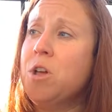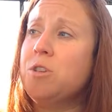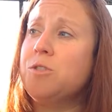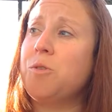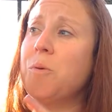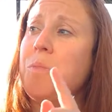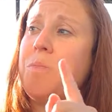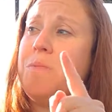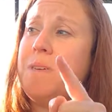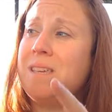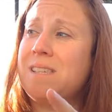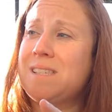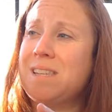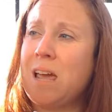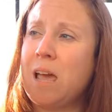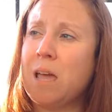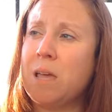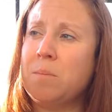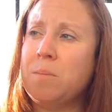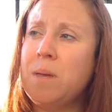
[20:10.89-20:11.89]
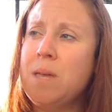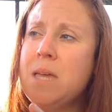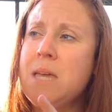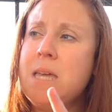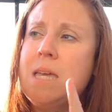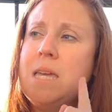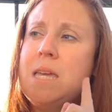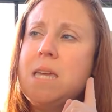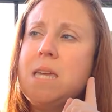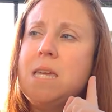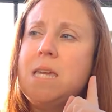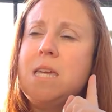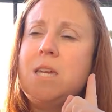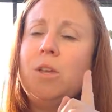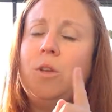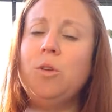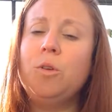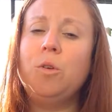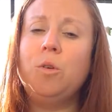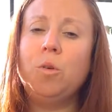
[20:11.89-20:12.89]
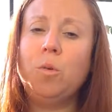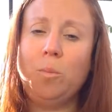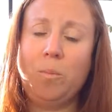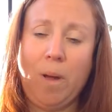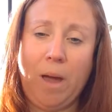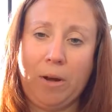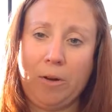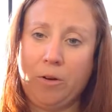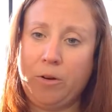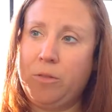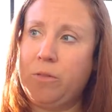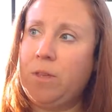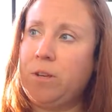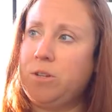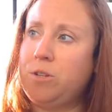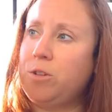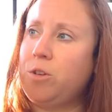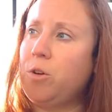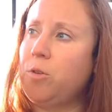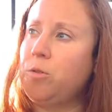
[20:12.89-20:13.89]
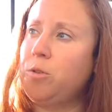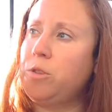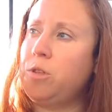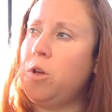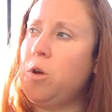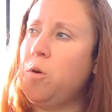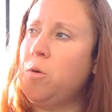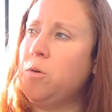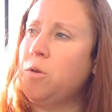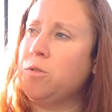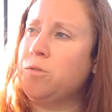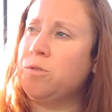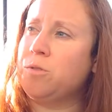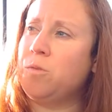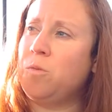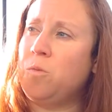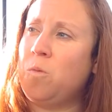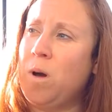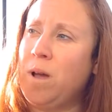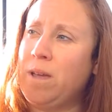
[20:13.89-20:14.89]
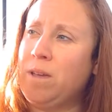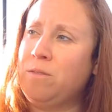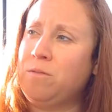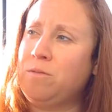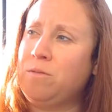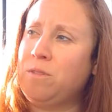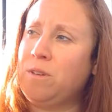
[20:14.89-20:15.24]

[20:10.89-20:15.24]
So this time, he knew better than to go to the ogre's wife